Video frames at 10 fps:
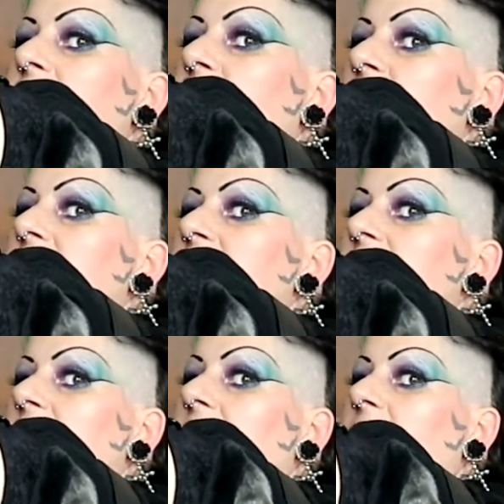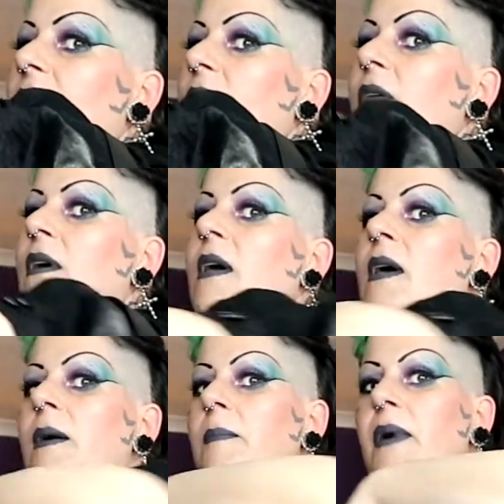they would stay out.
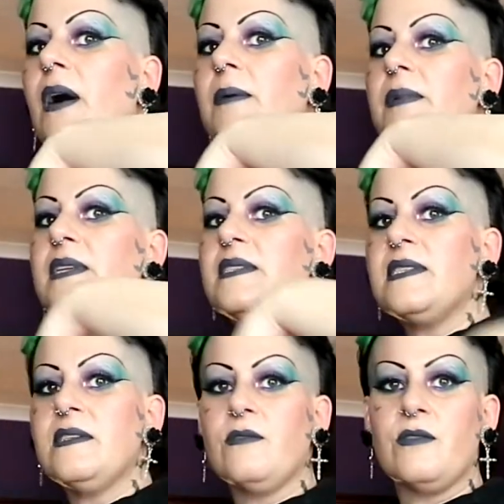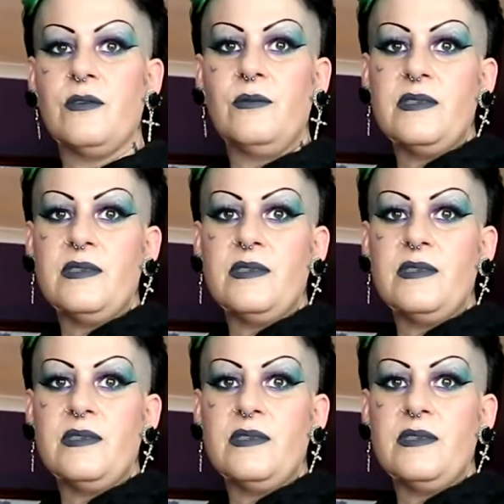But I mean, it's still cool.